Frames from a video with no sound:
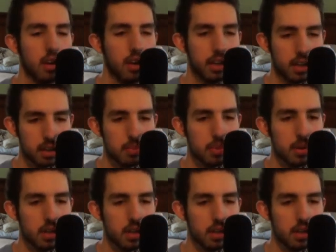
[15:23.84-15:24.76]
it can
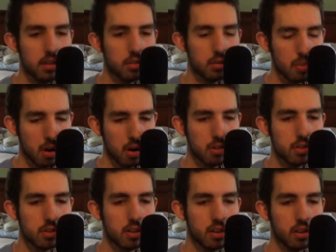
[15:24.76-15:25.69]
be
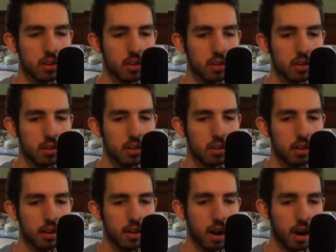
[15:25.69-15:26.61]
smart
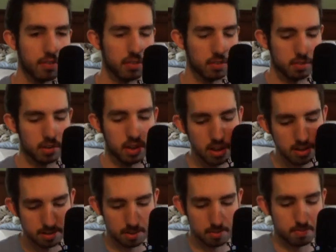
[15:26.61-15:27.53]
and often
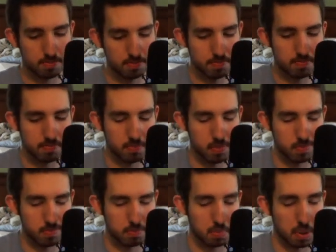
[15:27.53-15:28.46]
is the
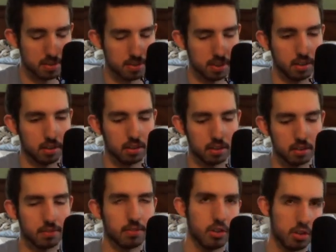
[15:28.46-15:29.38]
best thing
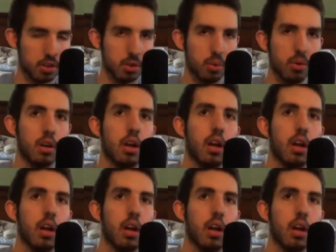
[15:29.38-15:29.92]
to do